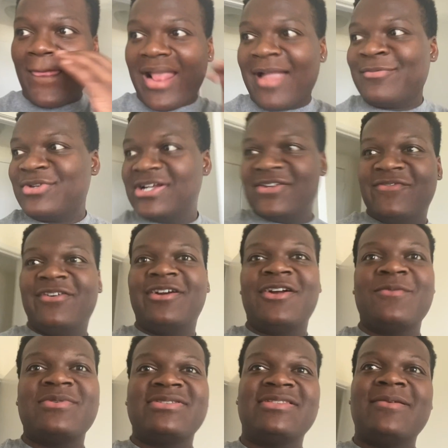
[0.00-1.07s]
I'm trying to figure
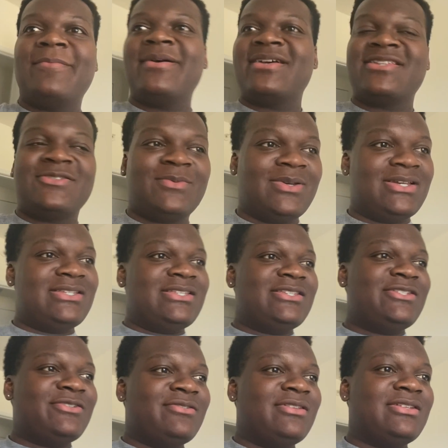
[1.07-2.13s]
out what's the best way to
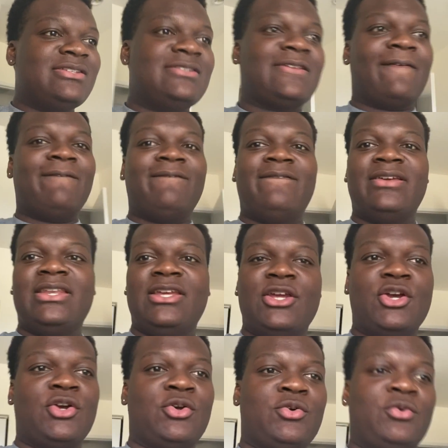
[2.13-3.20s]
do this
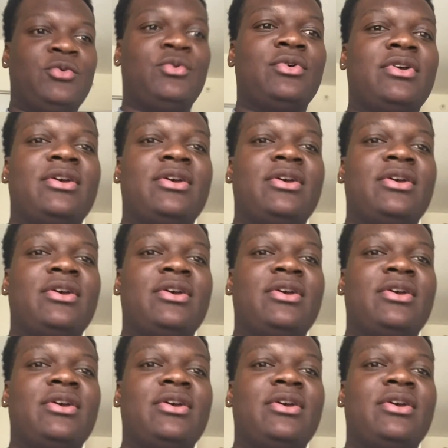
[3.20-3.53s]
video.